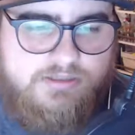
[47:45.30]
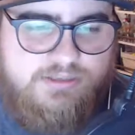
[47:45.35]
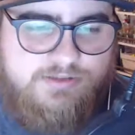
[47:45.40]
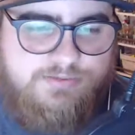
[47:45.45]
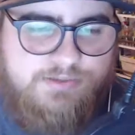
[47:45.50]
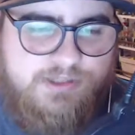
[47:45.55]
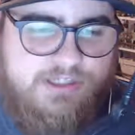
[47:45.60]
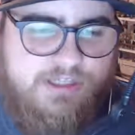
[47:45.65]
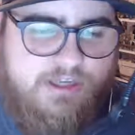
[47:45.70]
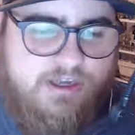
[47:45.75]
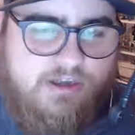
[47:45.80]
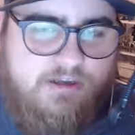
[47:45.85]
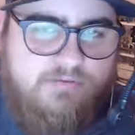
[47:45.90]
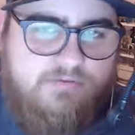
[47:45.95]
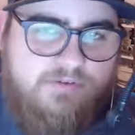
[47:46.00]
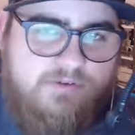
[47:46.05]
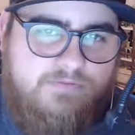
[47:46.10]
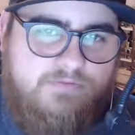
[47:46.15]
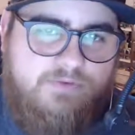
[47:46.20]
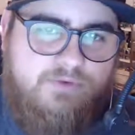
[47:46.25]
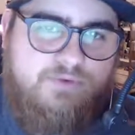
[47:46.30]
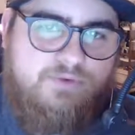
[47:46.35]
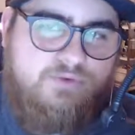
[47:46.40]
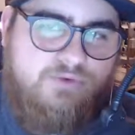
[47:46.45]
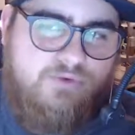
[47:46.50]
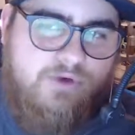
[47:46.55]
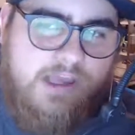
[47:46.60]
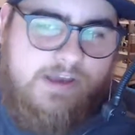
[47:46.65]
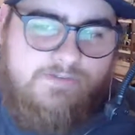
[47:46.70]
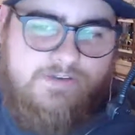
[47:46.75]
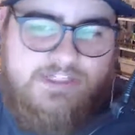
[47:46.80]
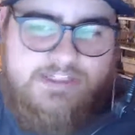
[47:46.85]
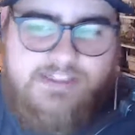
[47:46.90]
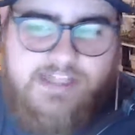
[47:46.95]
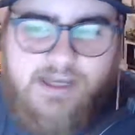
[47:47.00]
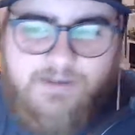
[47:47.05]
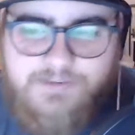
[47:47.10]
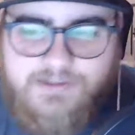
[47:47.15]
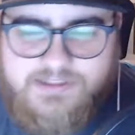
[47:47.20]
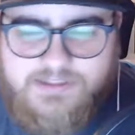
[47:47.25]
Speaking of, if you do have any
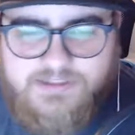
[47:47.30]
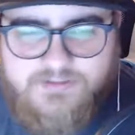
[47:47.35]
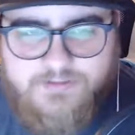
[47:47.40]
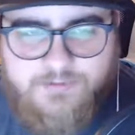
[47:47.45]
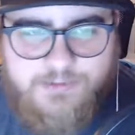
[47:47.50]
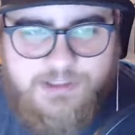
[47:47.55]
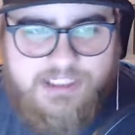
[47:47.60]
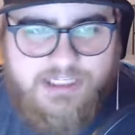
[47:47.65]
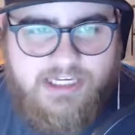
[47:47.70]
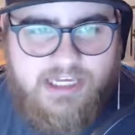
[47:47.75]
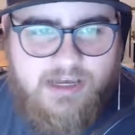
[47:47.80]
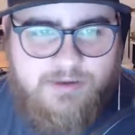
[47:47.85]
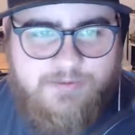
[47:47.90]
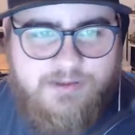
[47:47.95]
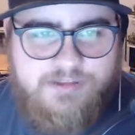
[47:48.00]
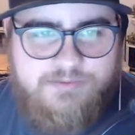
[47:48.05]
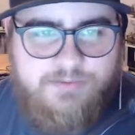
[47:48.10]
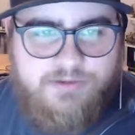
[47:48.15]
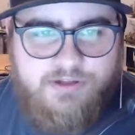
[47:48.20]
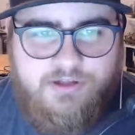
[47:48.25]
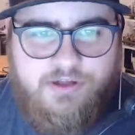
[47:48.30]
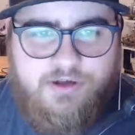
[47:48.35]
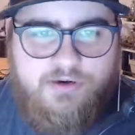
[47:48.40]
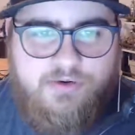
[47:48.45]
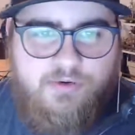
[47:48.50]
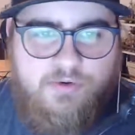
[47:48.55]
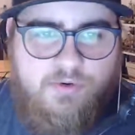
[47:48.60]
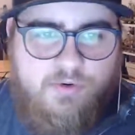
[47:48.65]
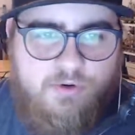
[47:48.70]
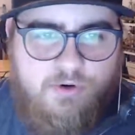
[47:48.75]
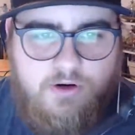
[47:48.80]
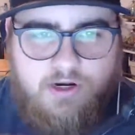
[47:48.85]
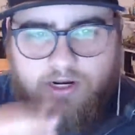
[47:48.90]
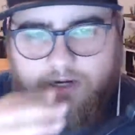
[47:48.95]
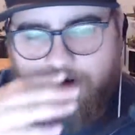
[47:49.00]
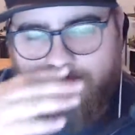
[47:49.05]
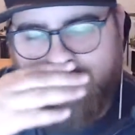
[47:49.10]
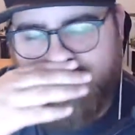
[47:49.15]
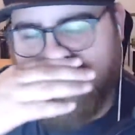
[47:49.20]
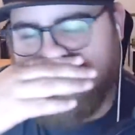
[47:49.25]
topics, leave them in the comments below or
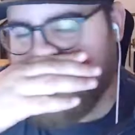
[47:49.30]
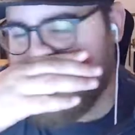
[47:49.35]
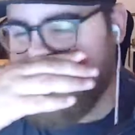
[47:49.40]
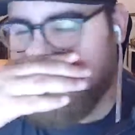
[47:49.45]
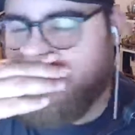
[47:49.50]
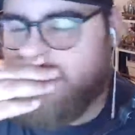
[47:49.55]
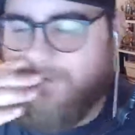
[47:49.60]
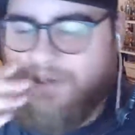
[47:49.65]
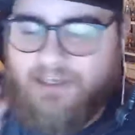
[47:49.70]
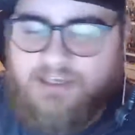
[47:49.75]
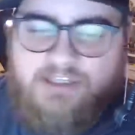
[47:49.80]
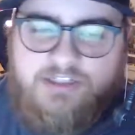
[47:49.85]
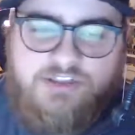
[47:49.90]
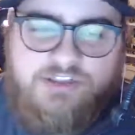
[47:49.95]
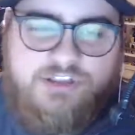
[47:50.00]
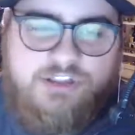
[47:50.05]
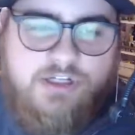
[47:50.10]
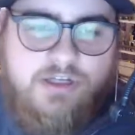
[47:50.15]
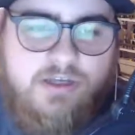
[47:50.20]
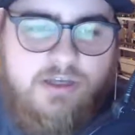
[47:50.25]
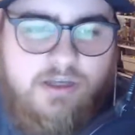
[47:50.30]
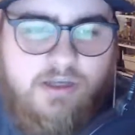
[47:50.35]
on our Facebook page.